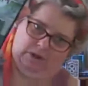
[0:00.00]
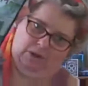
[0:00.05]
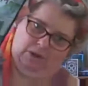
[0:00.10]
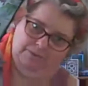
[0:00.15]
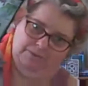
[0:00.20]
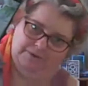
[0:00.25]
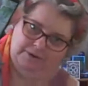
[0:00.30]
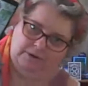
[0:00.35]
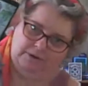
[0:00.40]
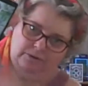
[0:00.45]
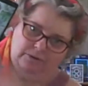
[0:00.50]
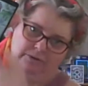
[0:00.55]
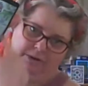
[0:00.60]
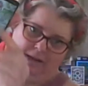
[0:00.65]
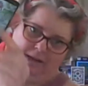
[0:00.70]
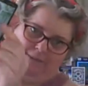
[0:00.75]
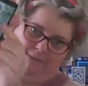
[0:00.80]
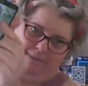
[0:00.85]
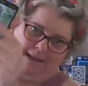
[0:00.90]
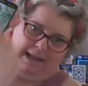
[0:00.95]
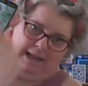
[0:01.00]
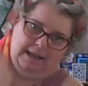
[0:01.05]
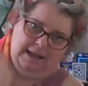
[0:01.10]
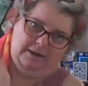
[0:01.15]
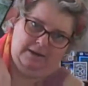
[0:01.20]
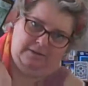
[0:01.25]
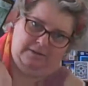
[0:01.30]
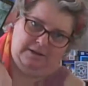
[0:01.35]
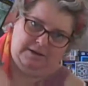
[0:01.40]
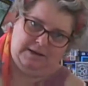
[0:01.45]
Obstacles coming
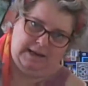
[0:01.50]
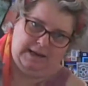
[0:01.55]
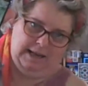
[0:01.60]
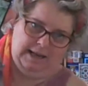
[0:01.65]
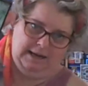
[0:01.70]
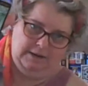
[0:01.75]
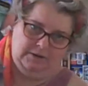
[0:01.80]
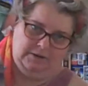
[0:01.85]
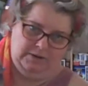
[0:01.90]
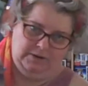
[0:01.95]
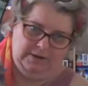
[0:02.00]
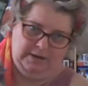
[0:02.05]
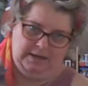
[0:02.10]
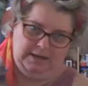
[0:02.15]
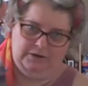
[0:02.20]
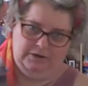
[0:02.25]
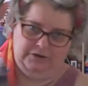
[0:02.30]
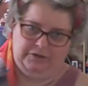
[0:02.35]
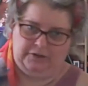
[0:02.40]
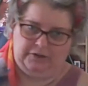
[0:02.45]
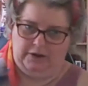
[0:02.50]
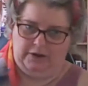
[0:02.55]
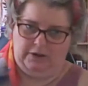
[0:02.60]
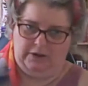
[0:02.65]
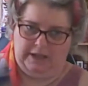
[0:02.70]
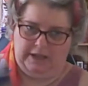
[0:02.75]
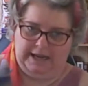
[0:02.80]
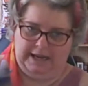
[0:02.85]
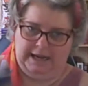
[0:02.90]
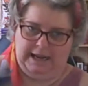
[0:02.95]
out of the darkness and into the
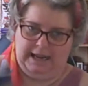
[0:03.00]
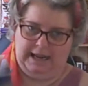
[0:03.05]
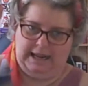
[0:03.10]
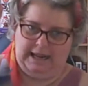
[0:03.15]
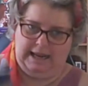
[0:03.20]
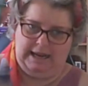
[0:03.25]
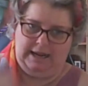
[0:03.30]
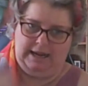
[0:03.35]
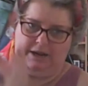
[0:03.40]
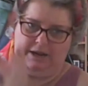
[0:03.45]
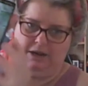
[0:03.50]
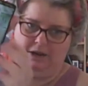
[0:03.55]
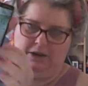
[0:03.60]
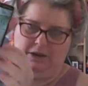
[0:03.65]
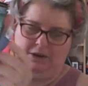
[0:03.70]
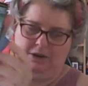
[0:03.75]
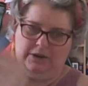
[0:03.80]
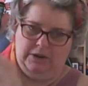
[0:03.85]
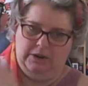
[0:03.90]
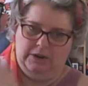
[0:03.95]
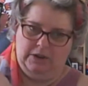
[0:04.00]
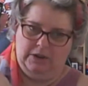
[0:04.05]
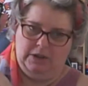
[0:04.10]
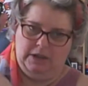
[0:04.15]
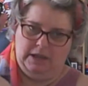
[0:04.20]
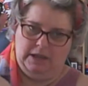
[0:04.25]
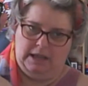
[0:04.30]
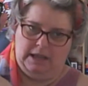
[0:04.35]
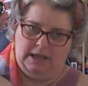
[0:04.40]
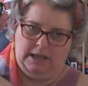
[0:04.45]
light, and
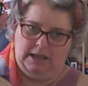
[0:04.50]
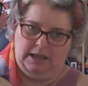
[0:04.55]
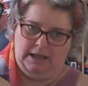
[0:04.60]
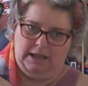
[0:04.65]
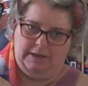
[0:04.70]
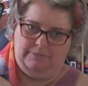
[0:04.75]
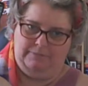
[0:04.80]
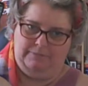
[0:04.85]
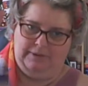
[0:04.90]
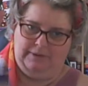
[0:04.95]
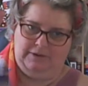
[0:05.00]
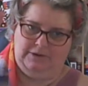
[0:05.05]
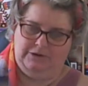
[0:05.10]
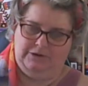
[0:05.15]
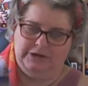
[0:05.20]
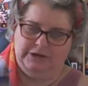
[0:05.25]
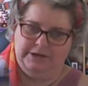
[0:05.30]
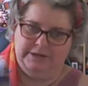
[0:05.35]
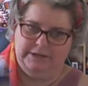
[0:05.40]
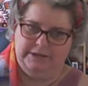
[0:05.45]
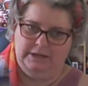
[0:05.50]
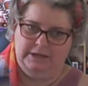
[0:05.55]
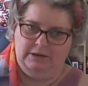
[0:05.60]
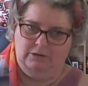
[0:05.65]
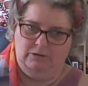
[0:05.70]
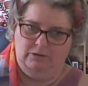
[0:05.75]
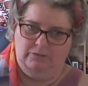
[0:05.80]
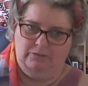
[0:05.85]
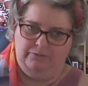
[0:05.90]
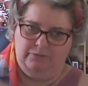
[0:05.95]
but she's
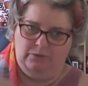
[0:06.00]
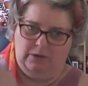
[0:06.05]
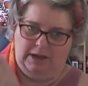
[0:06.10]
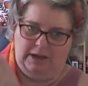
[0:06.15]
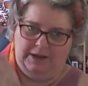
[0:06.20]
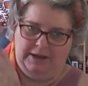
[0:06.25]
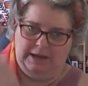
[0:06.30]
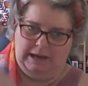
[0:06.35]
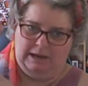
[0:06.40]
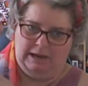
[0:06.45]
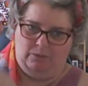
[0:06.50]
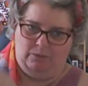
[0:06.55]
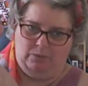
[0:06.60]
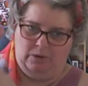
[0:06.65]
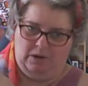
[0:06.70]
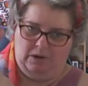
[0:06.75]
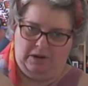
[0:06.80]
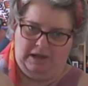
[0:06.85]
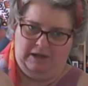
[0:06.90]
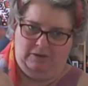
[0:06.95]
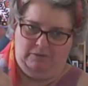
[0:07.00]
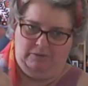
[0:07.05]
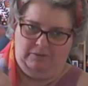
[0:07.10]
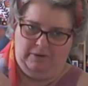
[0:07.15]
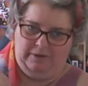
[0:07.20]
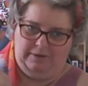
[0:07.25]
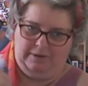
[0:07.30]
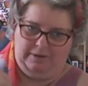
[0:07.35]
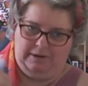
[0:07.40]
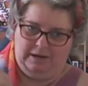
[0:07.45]
still for a while
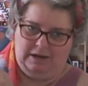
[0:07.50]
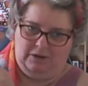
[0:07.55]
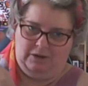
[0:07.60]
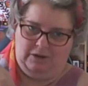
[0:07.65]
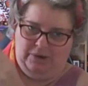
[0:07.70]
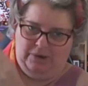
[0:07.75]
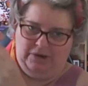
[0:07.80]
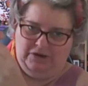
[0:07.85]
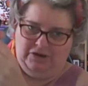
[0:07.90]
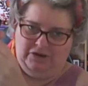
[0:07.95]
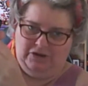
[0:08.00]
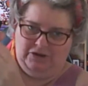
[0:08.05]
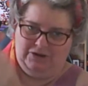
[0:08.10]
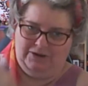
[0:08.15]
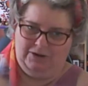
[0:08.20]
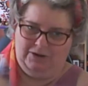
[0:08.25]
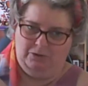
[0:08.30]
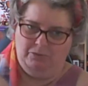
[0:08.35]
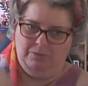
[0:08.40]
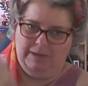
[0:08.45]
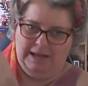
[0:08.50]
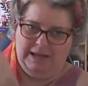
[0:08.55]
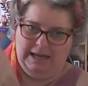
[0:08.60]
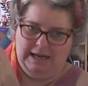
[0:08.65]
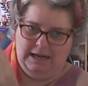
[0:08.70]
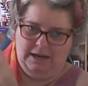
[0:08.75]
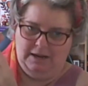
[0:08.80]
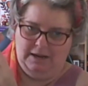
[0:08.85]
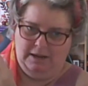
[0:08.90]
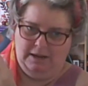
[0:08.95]
going to still
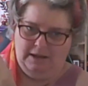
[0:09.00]
be